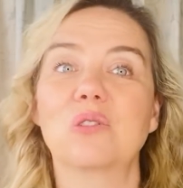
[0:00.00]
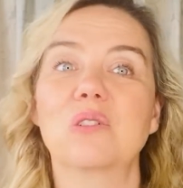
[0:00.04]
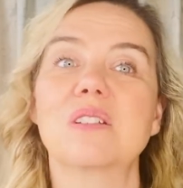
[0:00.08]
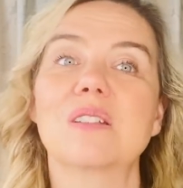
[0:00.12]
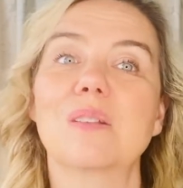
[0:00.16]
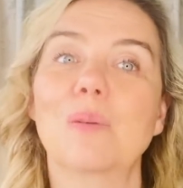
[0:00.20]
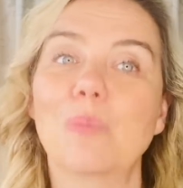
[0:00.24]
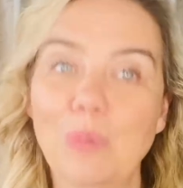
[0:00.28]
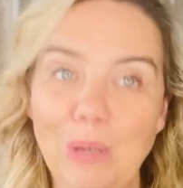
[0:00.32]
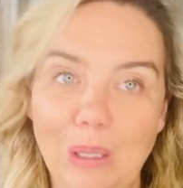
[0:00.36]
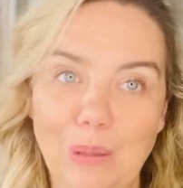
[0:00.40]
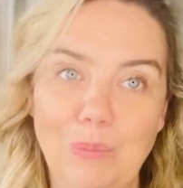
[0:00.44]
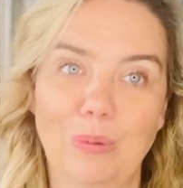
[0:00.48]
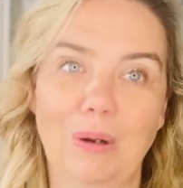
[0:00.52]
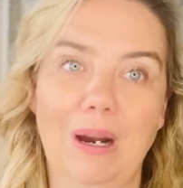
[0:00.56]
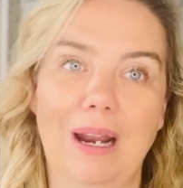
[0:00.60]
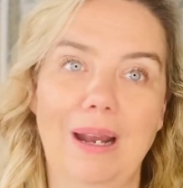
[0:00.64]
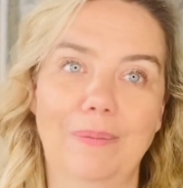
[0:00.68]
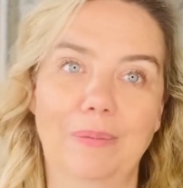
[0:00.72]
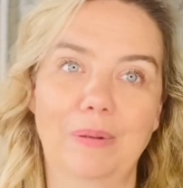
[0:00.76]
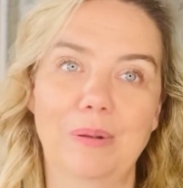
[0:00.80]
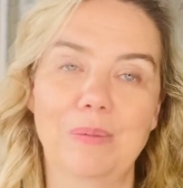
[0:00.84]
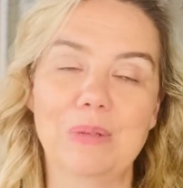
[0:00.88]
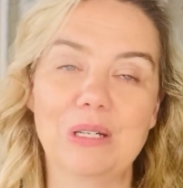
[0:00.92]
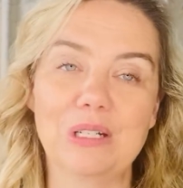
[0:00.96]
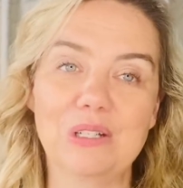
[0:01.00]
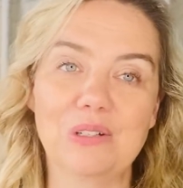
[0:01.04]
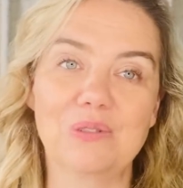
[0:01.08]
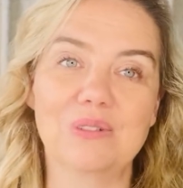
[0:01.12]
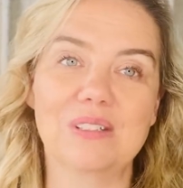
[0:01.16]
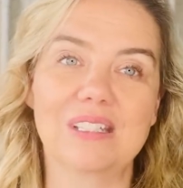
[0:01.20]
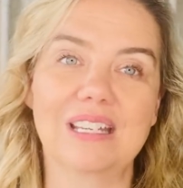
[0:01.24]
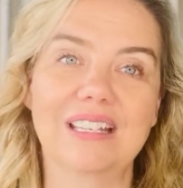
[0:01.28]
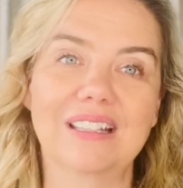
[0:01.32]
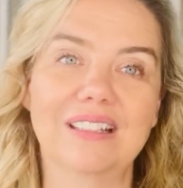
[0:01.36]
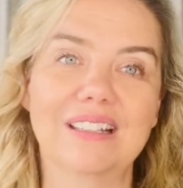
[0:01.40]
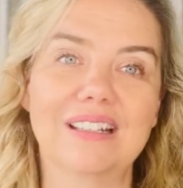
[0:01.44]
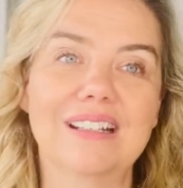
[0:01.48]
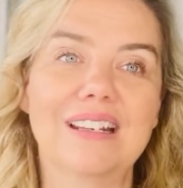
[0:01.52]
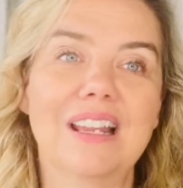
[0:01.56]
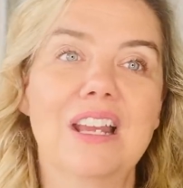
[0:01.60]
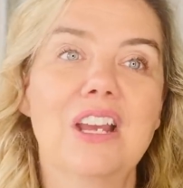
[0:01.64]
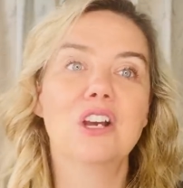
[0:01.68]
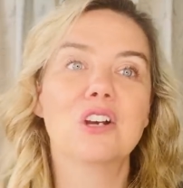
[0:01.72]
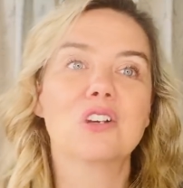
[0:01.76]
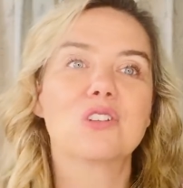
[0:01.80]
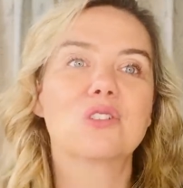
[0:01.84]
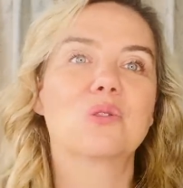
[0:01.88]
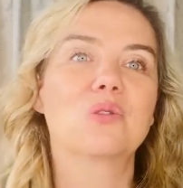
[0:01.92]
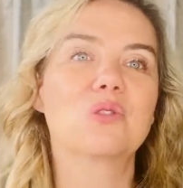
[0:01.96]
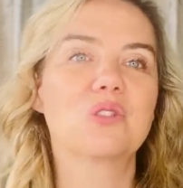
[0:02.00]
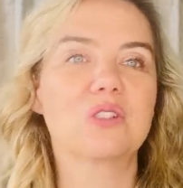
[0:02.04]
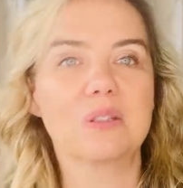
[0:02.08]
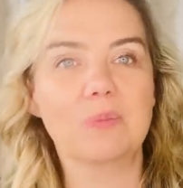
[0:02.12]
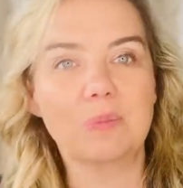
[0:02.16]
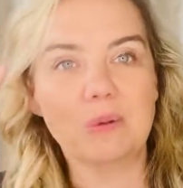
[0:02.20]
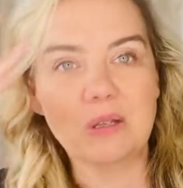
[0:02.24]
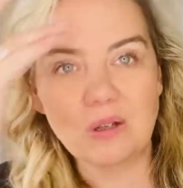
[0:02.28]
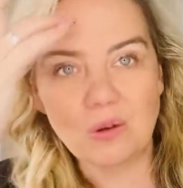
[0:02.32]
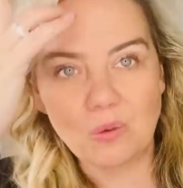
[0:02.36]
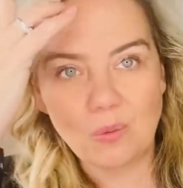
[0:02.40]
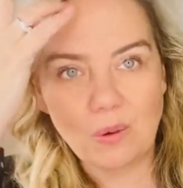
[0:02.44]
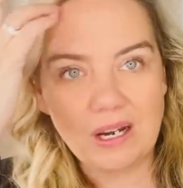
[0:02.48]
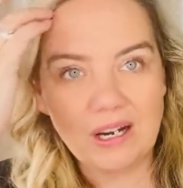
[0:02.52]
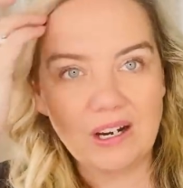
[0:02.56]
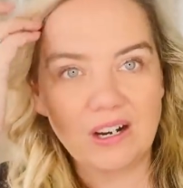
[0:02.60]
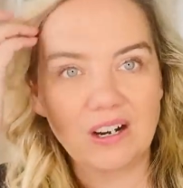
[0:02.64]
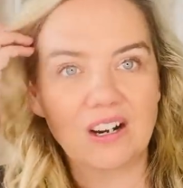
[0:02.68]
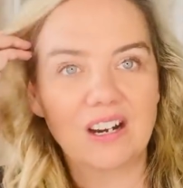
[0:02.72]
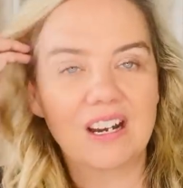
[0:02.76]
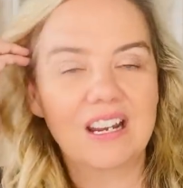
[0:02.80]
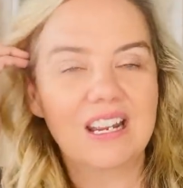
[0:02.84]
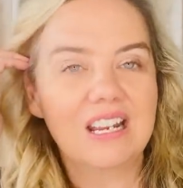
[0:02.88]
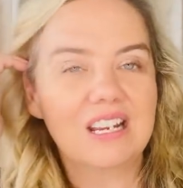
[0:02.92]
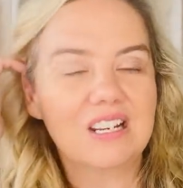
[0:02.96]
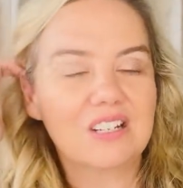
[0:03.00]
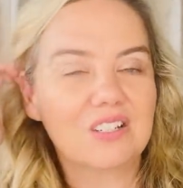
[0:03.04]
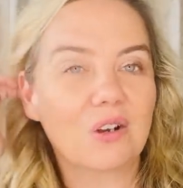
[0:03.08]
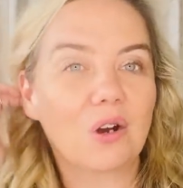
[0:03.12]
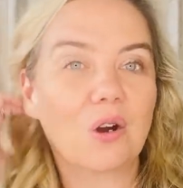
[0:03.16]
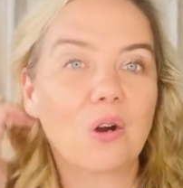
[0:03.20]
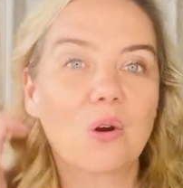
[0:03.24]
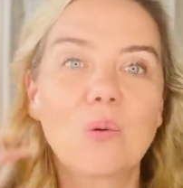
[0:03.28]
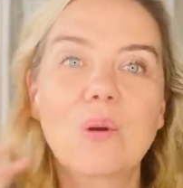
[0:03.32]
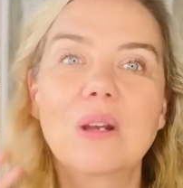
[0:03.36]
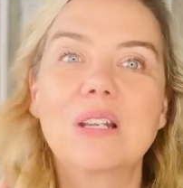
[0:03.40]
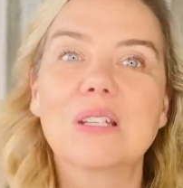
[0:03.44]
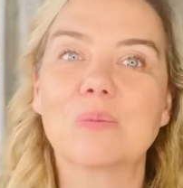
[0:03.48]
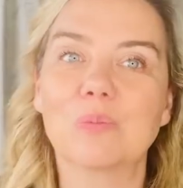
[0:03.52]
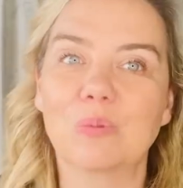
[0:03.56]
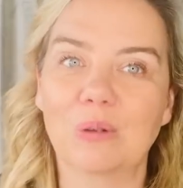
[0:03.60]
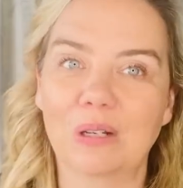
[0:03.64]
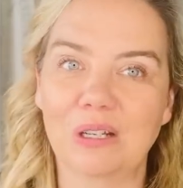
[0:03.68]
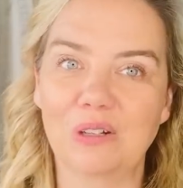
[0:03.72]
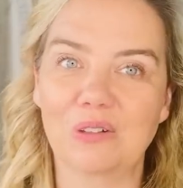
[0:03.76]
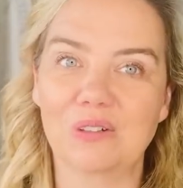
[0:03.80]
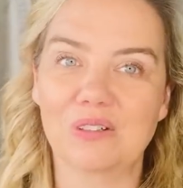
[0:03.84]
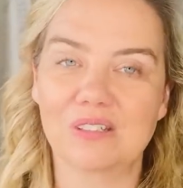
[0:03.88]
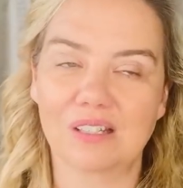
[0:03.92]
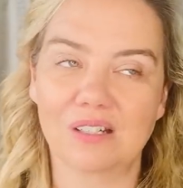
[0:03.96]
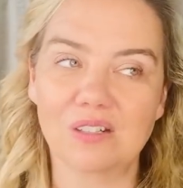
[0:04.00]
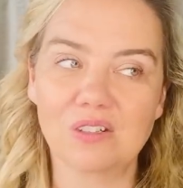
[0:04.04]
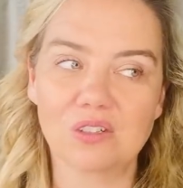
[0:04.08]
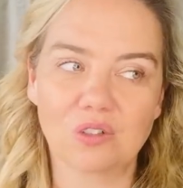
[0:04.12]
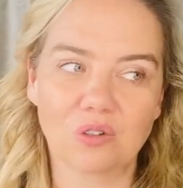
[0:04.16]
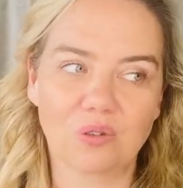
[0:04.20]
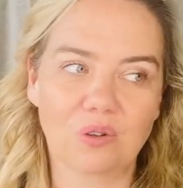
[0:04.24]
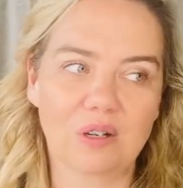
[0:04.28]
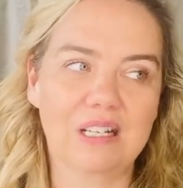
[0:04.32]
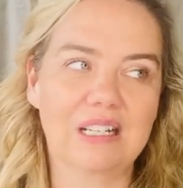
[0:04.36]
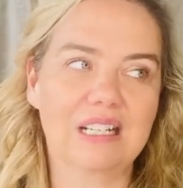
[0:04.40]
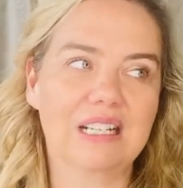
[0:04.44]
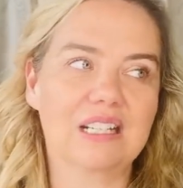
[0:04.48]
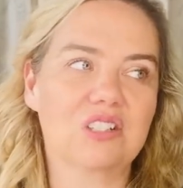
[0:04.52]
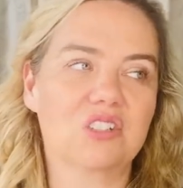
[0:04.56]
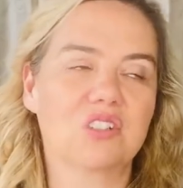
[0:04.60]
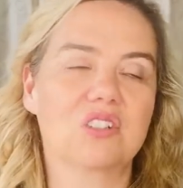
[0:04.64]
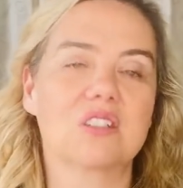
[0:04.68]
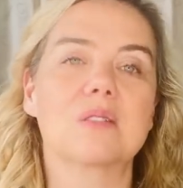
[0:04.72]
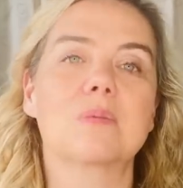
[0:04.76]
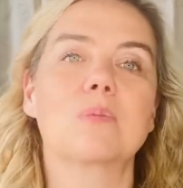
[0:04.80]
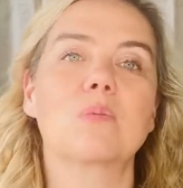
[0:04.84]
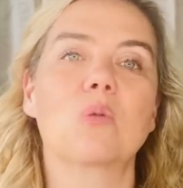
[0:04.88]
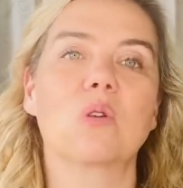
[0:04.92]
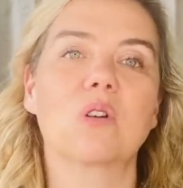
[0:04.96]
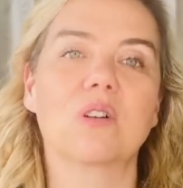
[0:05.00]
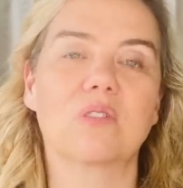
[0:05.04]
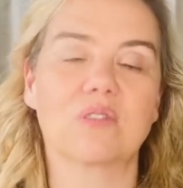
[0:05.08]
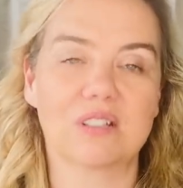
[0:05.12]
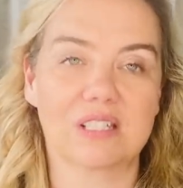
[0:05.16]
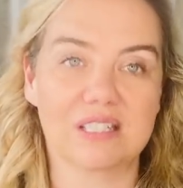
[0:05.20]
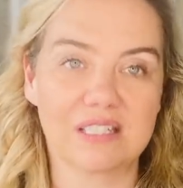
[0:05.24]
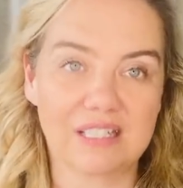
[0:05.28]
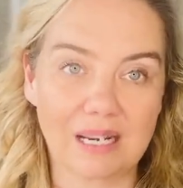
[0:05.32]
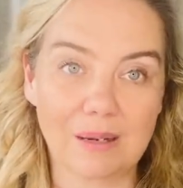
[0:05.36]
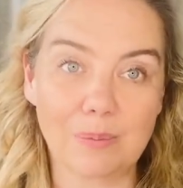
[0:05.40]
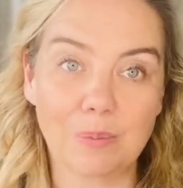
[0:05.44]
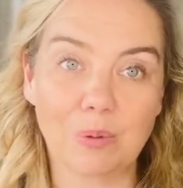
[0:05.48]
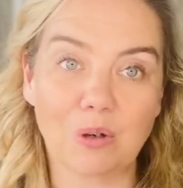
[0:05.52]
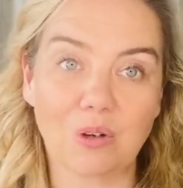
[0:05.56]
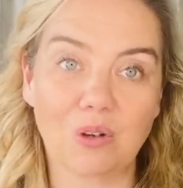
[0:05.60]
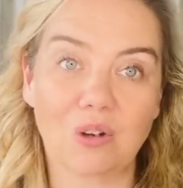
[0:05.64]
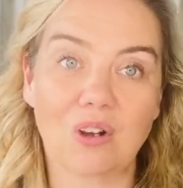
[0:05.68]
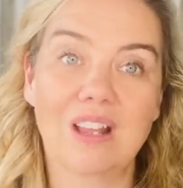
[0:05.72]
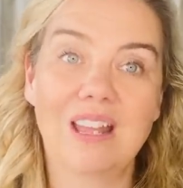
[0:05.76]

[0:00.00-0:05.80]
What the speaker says: is a big problem in New Zealand. So just be aware to always bring your sunscreen. It's just more of a staple.